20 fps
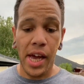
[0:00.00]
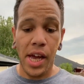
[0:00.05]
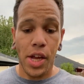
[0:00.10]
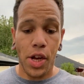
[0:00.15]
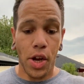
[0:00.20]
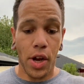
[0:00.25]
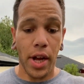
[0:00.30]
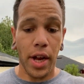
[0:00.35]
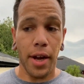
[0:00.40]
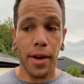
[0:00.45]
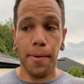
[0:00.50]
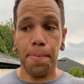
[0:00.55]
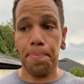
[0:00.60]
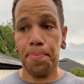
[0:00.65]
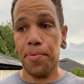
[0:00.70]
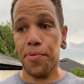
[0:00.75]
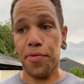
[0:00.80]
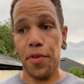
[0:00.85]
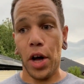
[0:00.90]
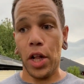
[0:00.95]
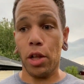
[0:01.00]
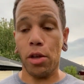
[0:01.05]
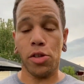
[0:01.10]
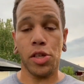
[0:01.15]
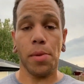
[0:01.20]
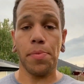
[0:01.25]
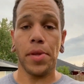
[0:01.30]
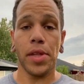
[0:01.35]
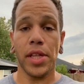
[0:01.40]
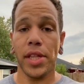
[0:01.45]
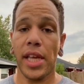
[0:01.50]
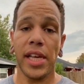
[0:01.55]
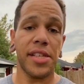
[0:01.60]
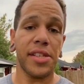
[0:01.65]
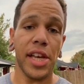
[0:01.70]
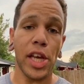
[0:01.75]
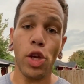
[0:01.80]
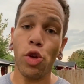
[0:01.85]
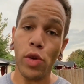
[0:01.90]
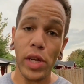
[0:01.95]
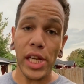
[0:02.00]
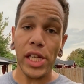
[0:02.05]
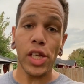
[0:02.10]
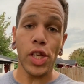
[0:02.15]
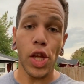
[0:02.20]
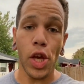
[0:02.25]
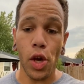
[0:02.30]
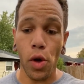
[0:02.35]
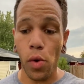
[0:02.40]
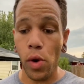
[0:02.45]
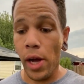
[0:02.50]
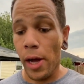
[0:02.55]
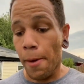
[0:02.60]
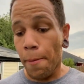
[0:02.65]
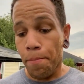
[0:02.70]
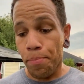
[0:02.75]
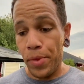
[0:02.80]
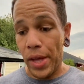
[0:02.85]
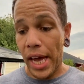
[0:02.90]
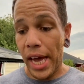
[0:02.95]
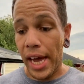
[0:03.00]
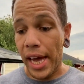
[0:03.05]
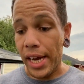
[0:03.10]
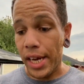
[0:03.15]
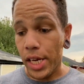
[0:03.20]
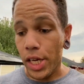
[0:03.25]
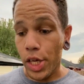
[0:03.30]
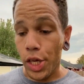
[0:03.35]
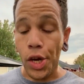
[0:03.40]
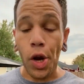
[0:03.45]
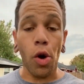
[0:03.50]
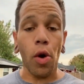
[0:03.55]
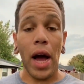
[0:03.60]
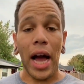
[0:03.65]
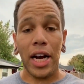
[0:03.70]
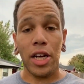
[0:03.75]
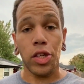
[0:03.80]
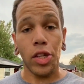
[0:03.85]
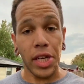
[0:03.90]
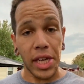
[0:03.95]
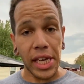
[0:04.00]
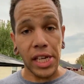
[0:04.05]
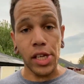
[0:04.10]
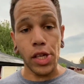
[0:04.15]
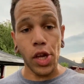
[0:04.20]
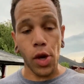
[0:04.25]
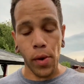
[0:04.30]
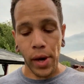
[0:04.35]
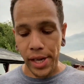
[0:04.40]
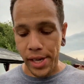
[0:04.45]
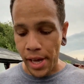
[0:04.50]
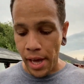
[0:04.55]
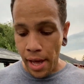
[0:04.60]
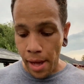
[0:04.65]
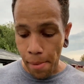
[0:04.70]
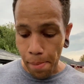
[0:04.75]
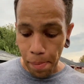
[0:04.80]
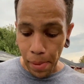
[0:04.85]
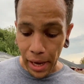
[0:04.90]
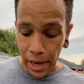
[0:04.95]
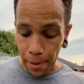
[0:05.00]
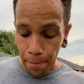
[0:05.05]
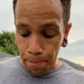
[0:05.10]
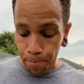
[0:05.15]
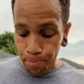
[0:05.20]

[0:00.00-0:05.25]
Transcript: You're gonna follow something that they say you need to do, and you don't actually need to do it. But